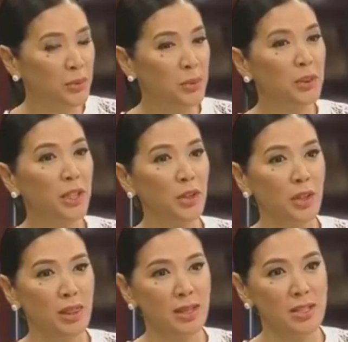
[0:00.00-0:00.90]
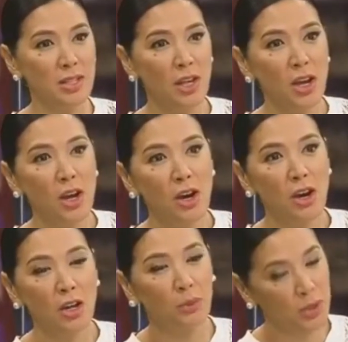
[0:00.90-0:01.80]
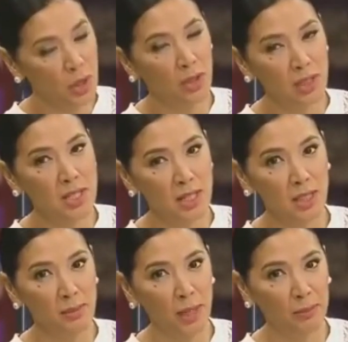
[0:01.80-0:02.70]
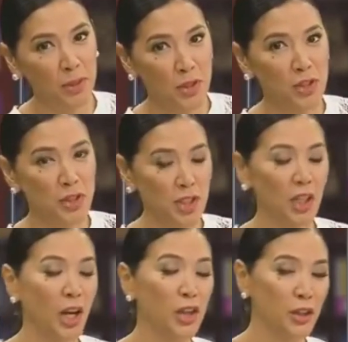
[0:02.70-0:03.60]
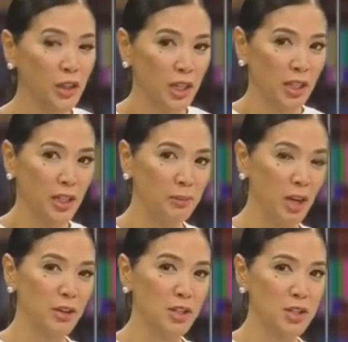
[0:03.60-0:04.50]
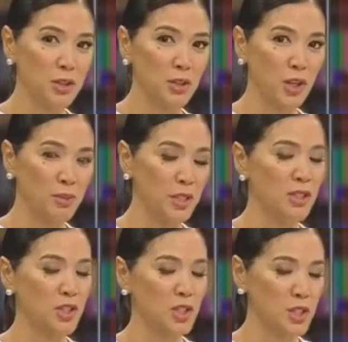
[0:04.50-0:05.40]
ruling on this, we're talking still about, because there are still other areas to talk about, such as the